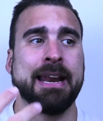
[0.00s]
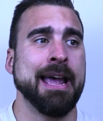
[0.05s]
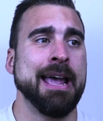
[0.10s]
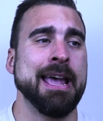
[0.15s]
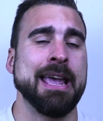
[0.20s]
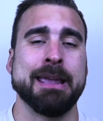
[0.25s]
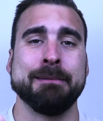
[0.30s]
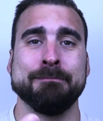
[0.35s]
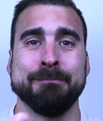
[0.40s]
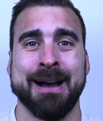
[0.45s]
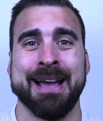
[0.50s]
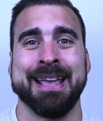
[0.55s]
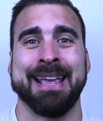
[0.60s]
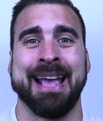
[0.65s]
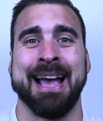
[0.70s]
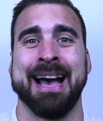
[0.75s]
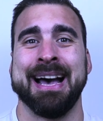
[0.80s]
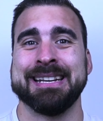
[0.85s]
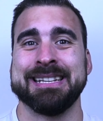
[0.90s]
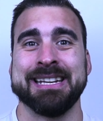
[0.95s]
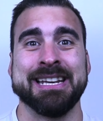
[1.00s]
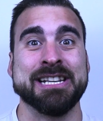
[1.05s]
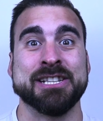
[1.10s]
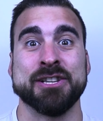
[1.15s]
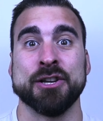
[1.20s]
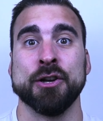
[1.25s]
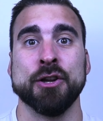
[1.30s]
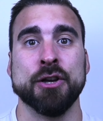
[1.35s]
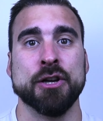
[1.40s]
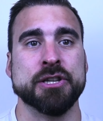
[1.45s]
hey, my cat is
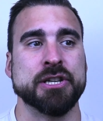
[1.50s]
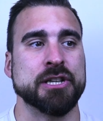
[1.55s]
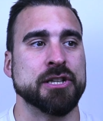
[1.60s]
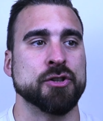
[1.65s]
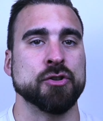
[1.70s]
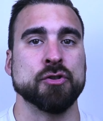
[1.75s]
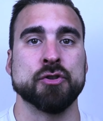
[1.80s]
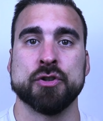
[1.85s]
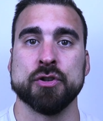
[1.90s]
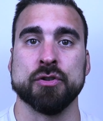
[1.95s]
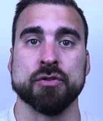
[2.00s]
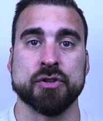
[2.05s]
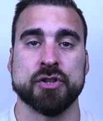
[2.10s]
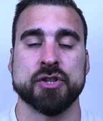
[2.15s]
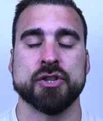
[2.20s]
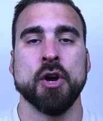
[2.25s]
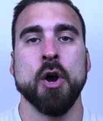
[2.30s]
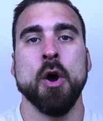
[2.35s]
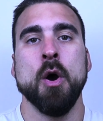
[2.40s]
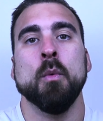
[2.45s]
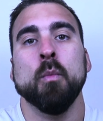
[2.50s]
allergic to dust.